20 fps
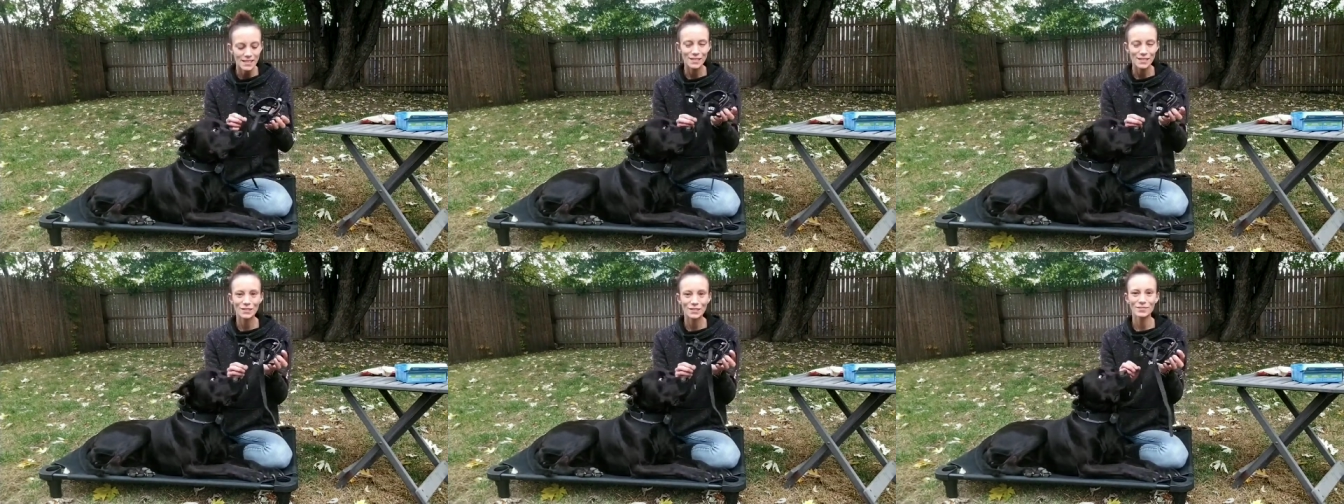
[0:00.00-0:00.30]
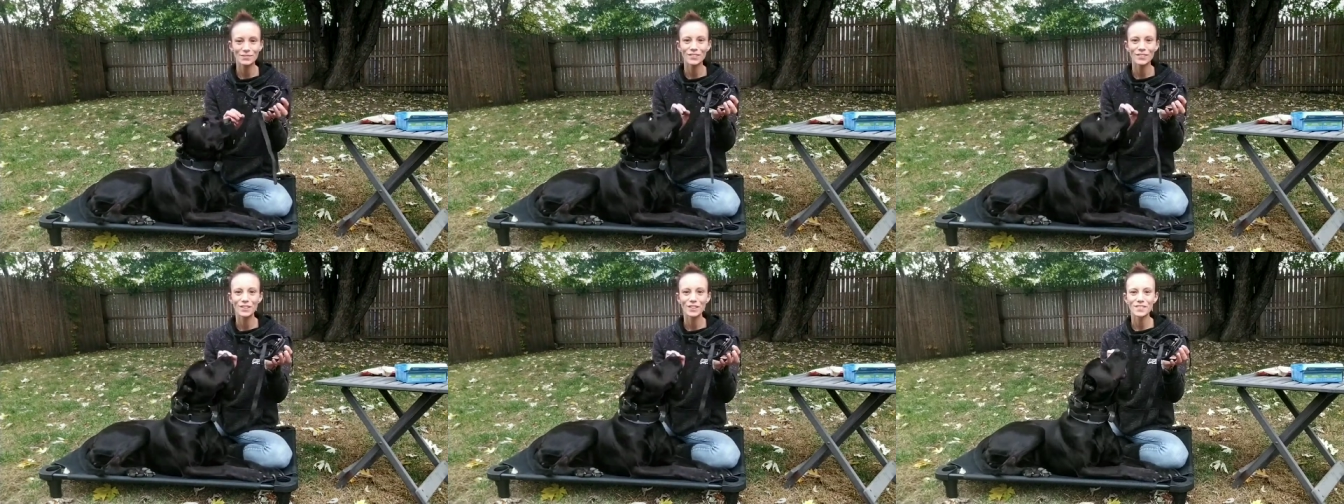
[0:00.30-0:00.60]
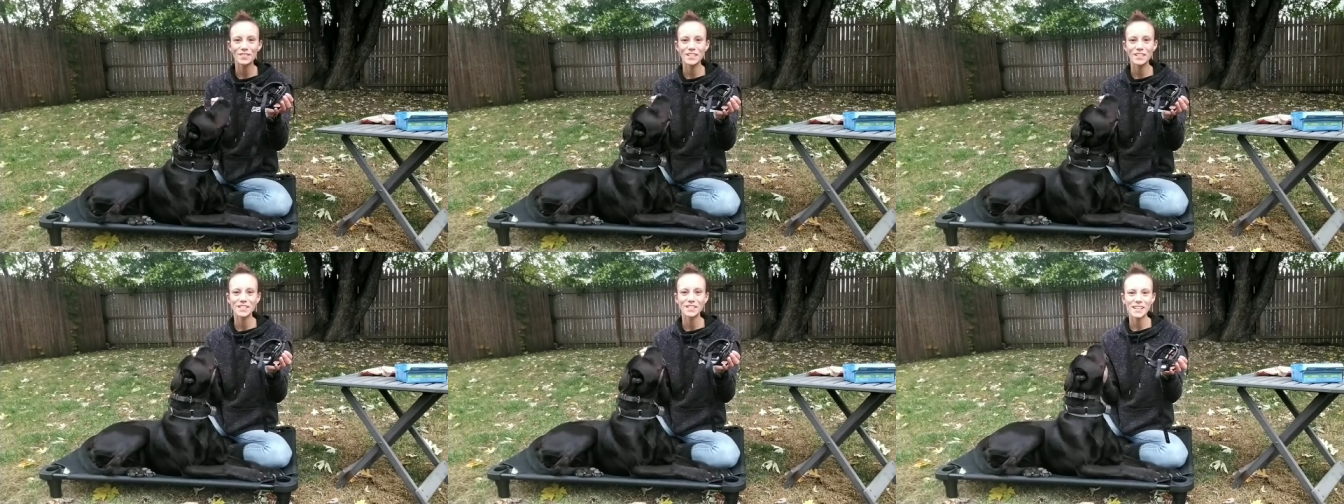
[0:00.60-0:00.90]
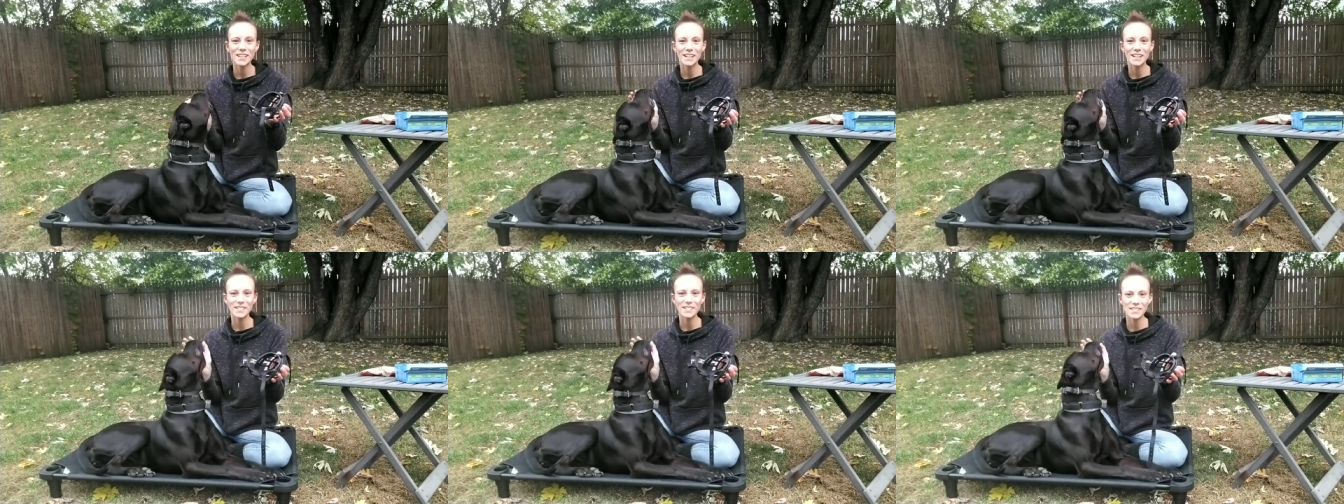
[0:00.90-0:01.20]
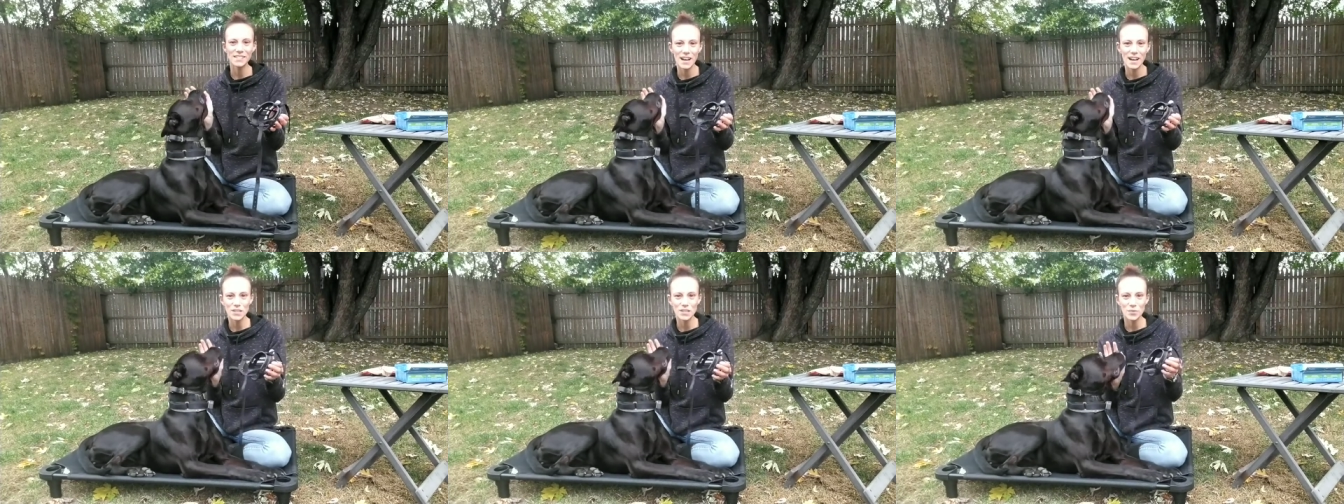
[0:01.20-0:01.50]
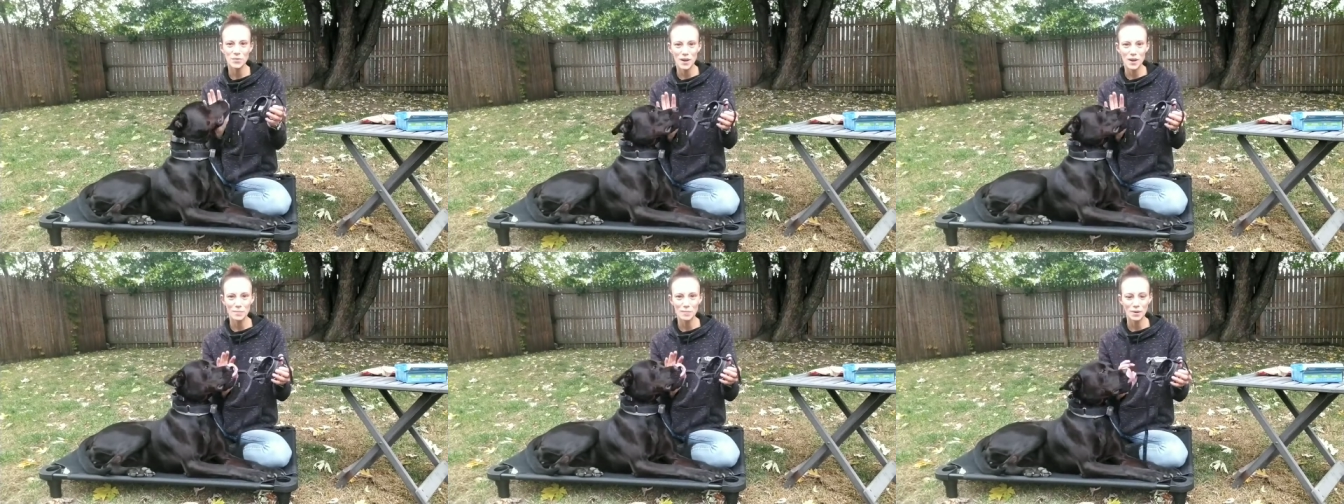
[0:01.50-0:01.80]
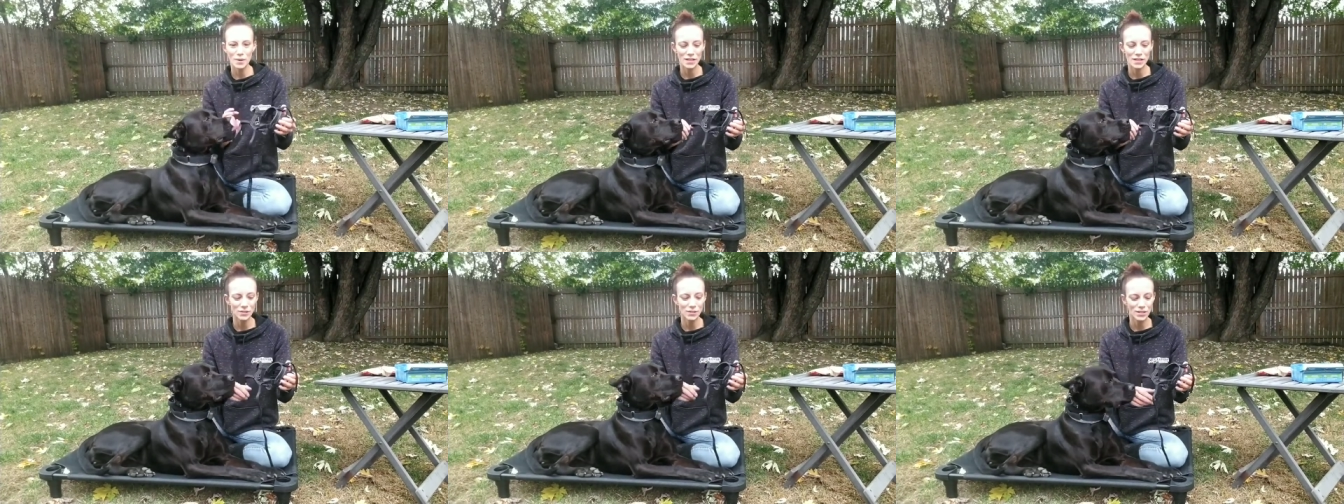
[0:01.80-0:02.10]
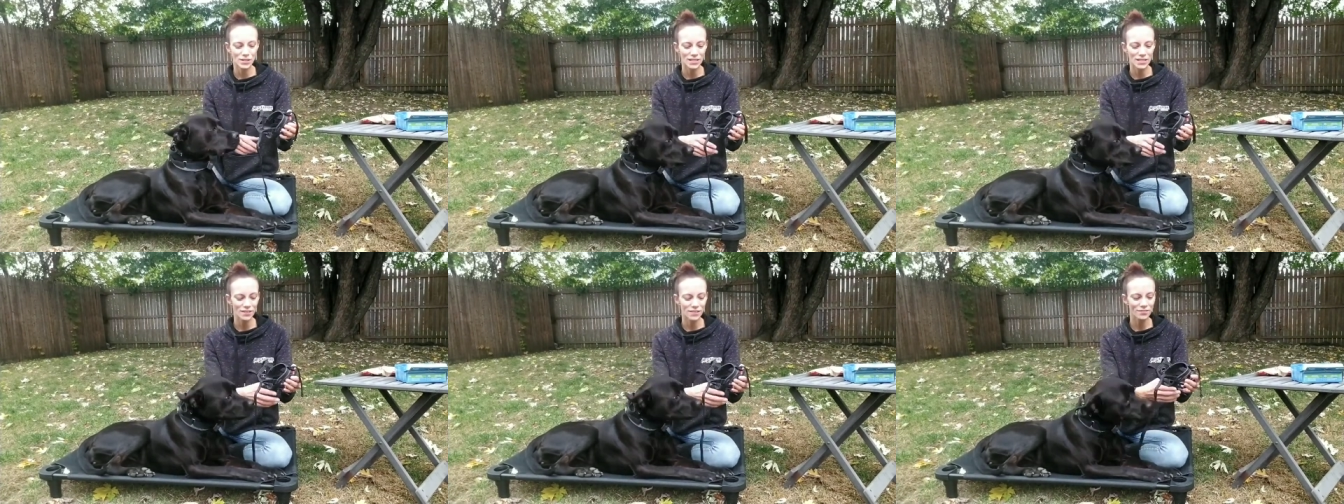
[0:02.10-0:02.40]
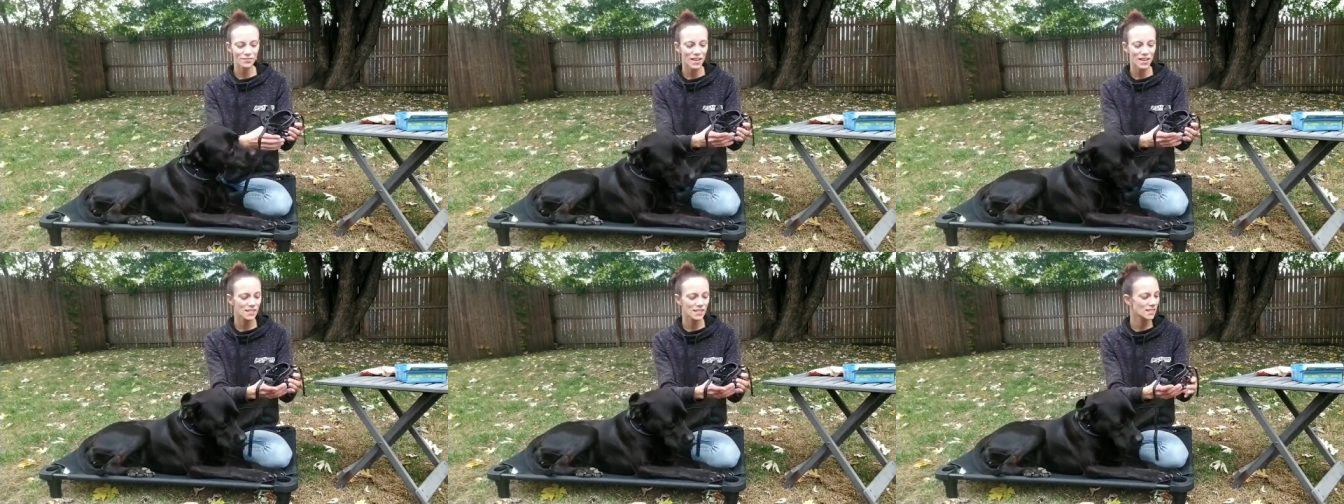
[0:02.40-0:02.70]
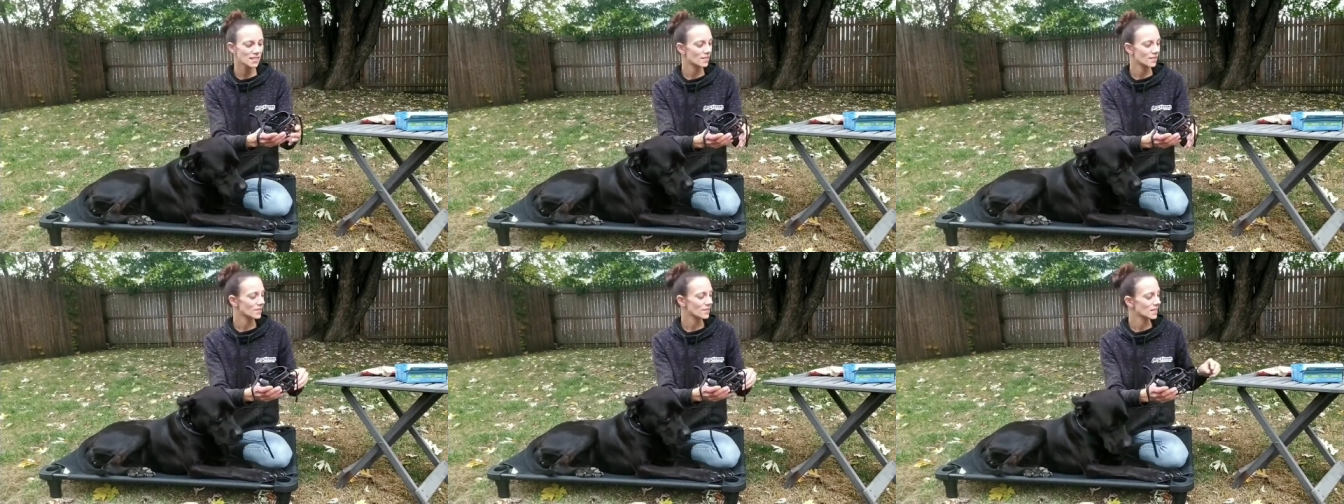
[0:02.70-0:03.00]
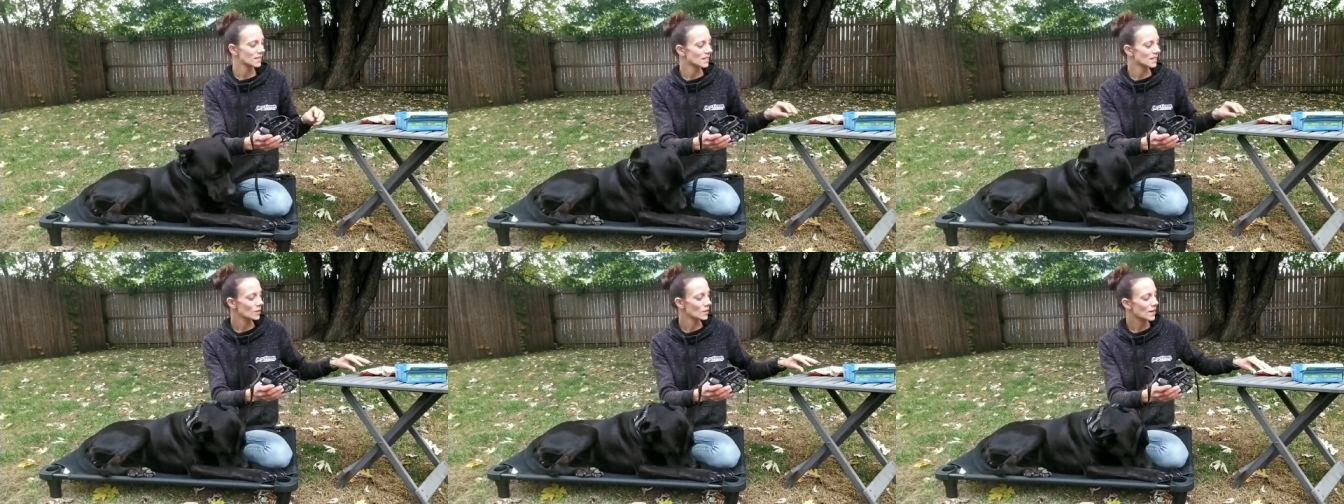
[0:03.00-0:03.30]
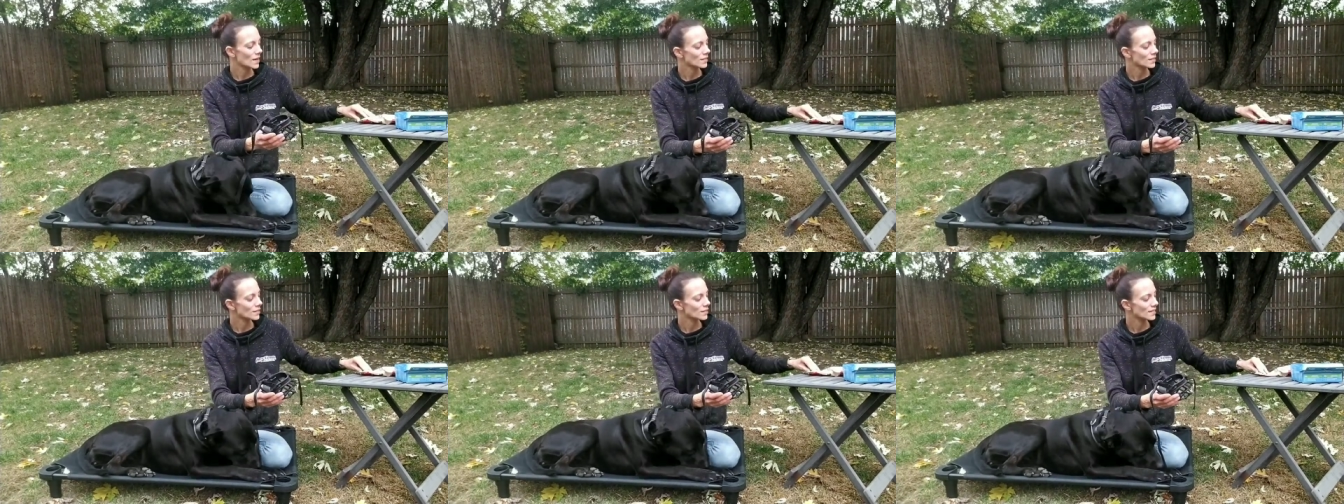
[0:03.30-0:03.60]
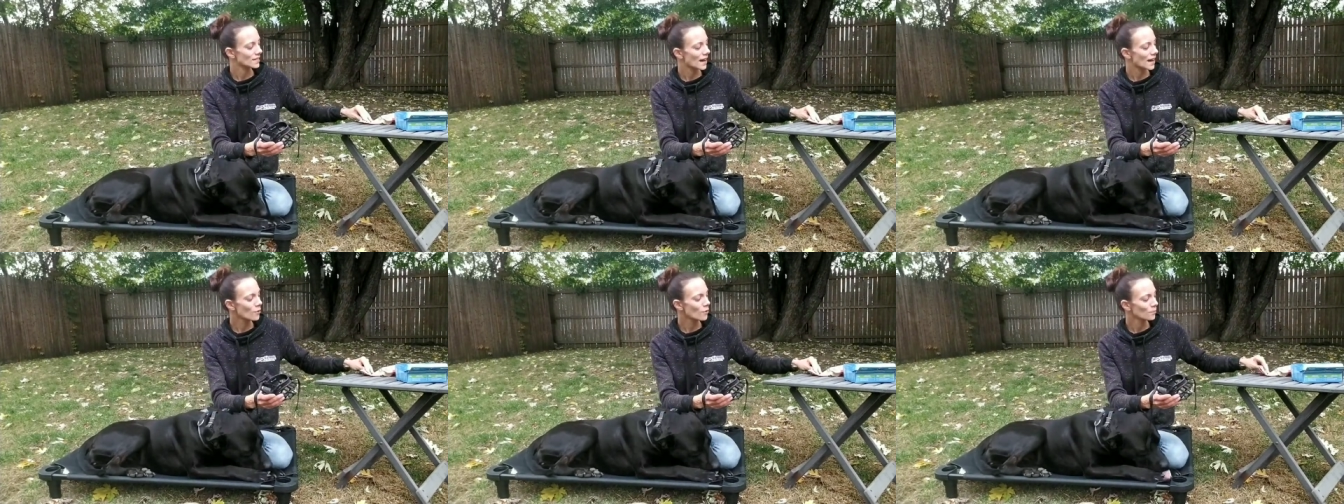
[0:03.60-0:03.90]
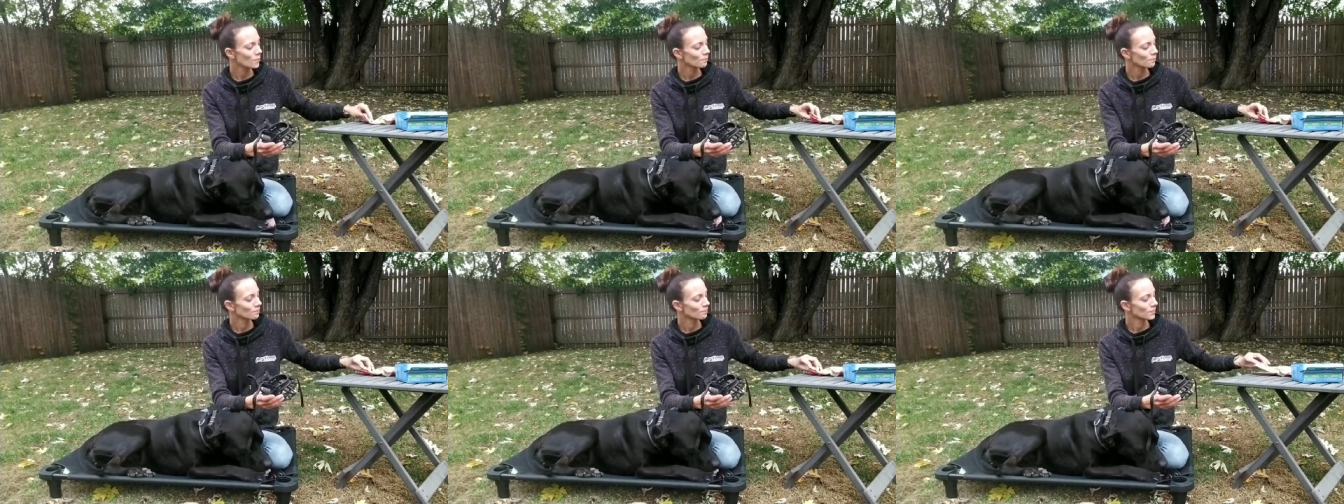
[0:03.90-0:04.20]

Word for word: So it'll fit over their entire snout. You want to put it towards their face as if it's going to go on their snout.